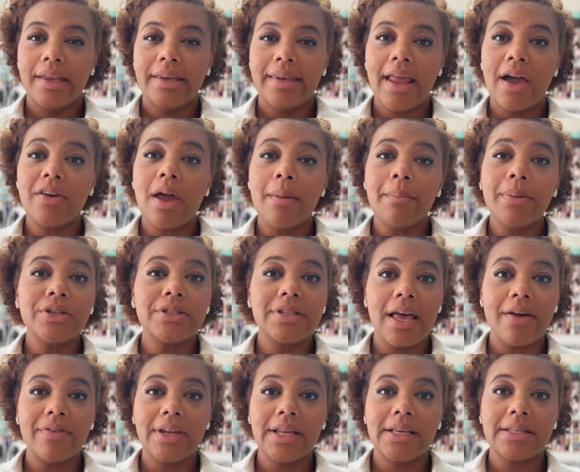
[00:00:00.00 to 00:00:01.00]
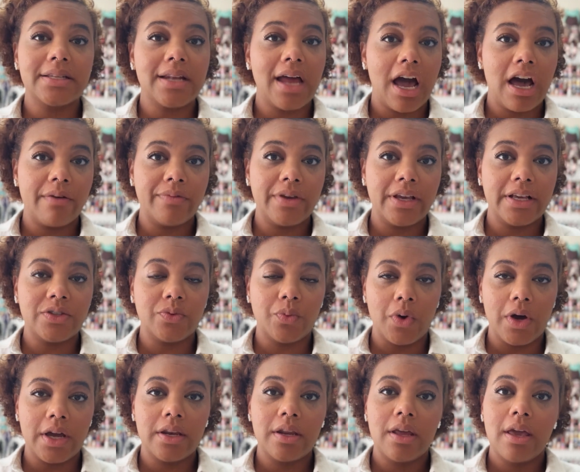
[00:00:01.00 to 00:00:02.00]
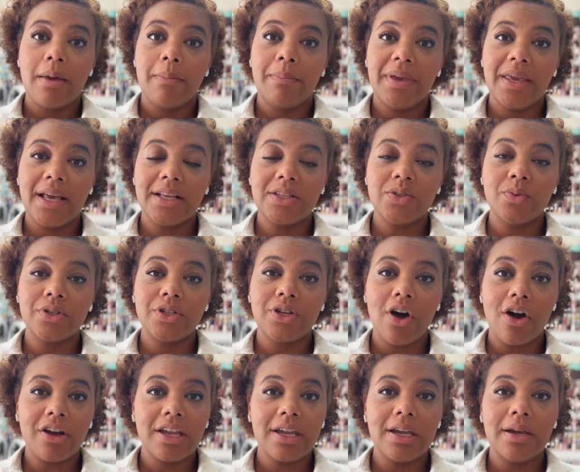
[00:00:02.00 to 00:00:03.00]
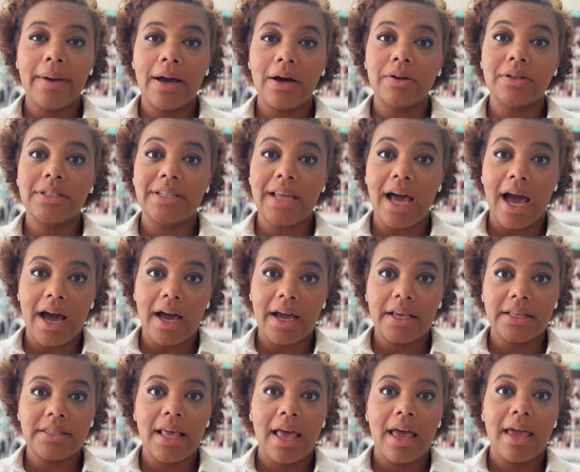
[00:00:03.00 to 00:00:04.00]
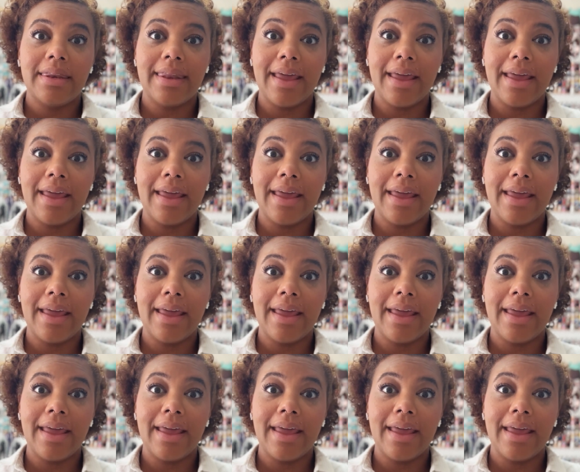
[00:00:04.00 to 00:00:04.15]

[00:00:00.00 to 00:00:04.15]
Now, number 7 is an obvious one because we're talking about dyes.